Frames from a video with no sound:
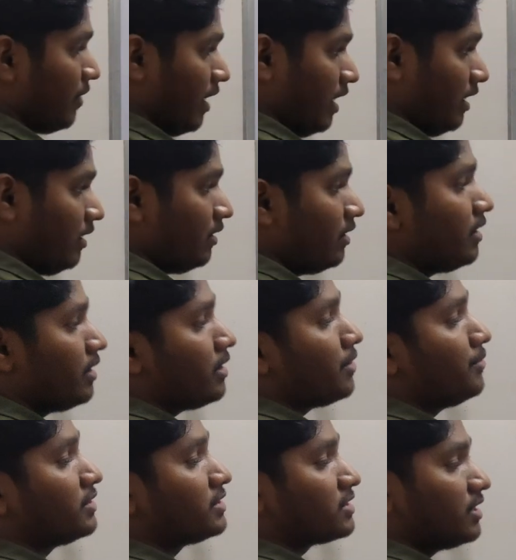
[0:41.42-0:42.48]
val
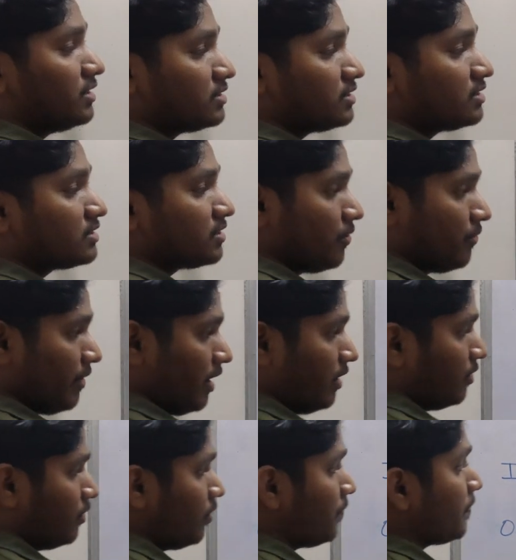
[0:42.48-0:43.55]
which consists of
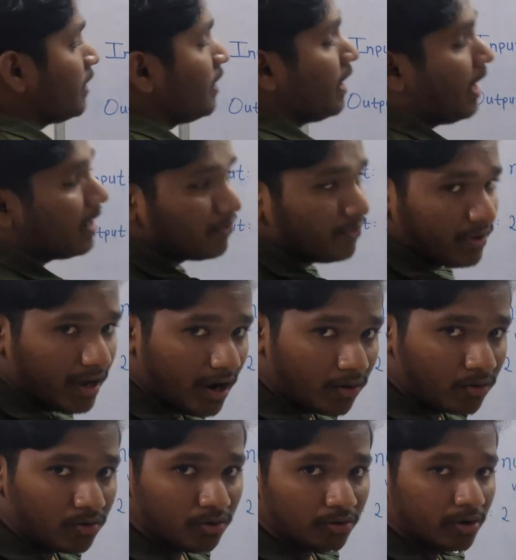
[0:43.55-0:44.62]
value, and we have to